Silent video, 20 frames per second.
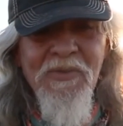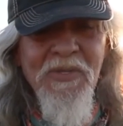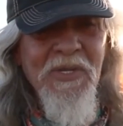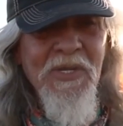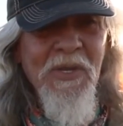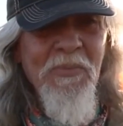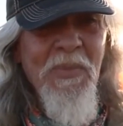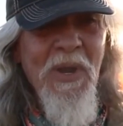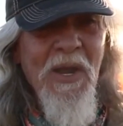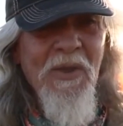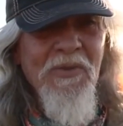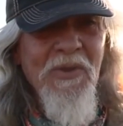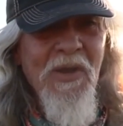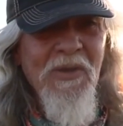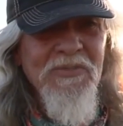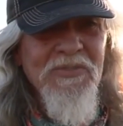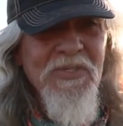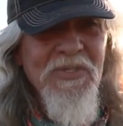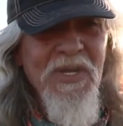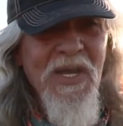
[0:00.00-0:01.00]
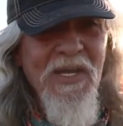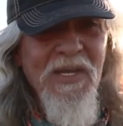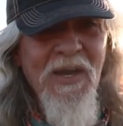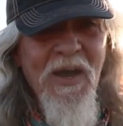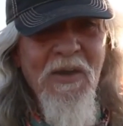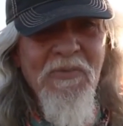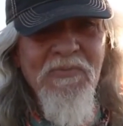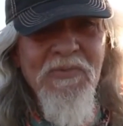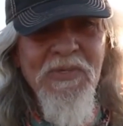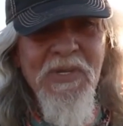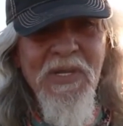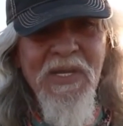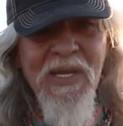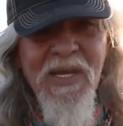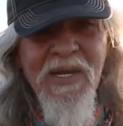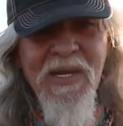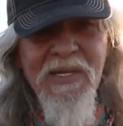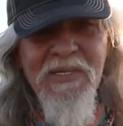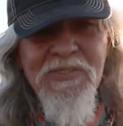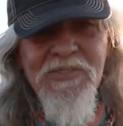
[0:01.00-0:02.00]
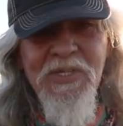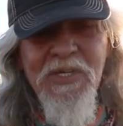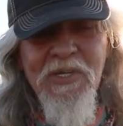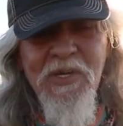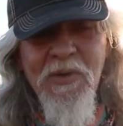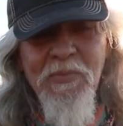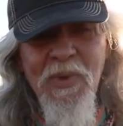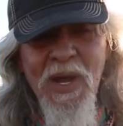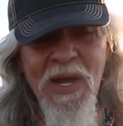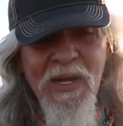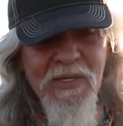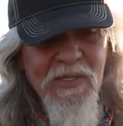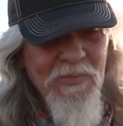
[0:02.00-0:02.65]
Then them hound dogs would take off and they get it, and she'd come back to